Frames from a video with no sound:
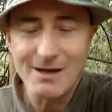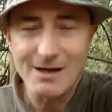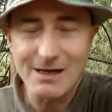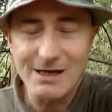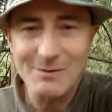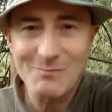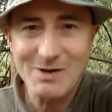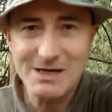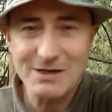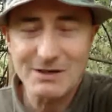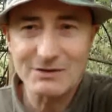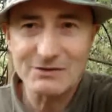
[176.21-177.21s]

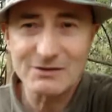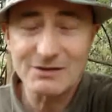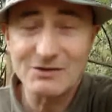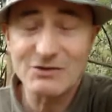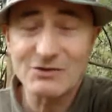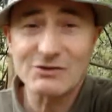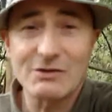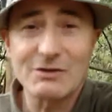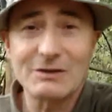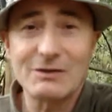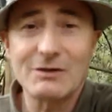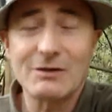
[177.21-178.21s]
he's just
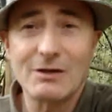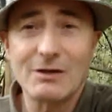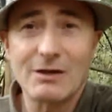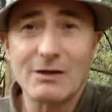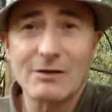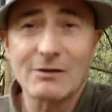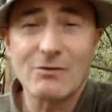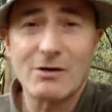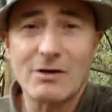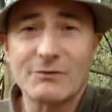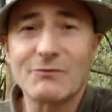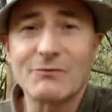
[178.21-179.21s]
started the
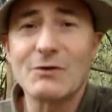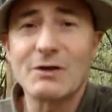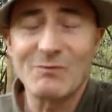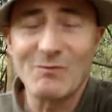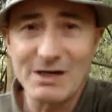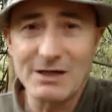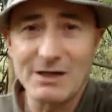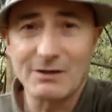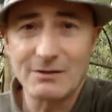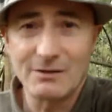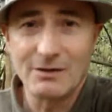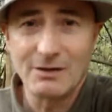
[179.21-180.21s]
craft of knife
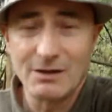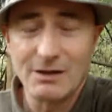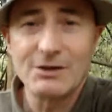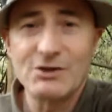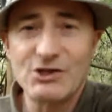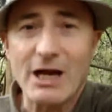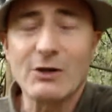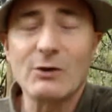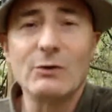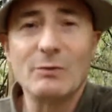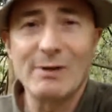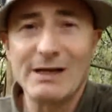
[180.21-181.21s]
making, Jacklore